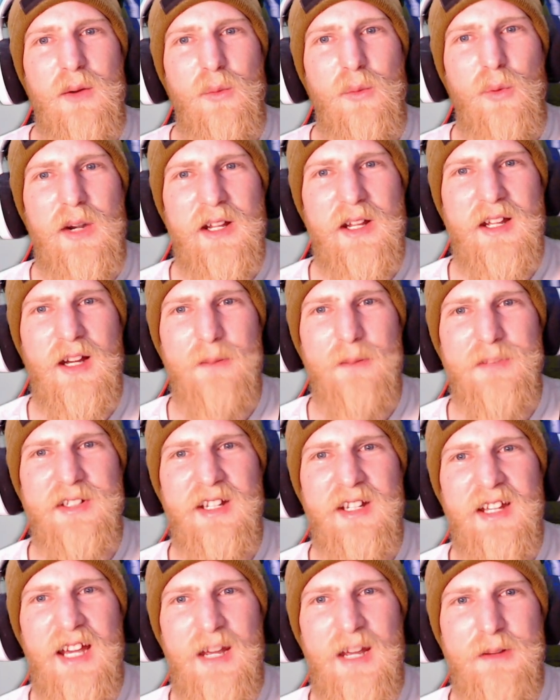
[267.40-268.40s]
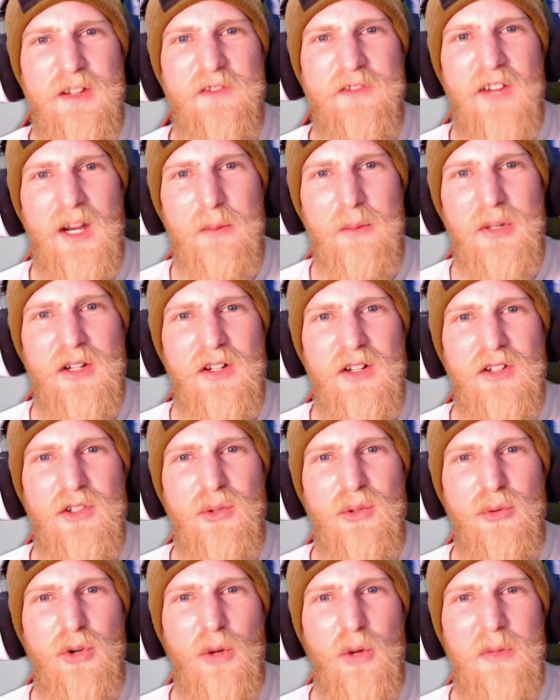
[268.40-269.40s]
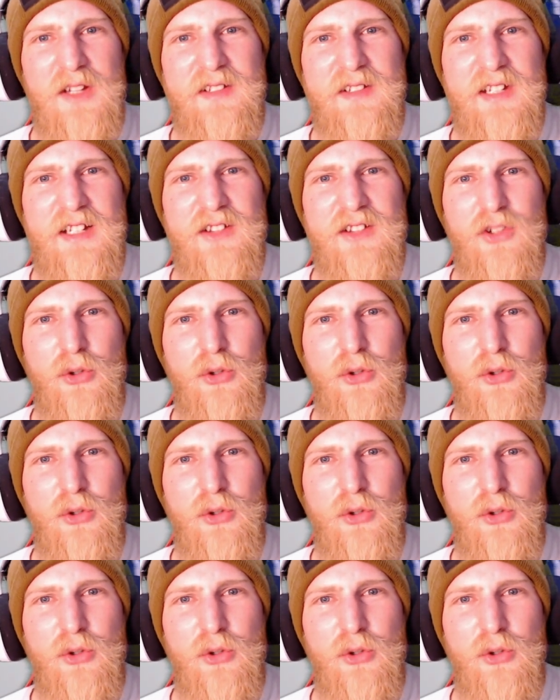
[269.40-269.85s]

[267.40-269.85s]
When it comes to game development, you'll normally see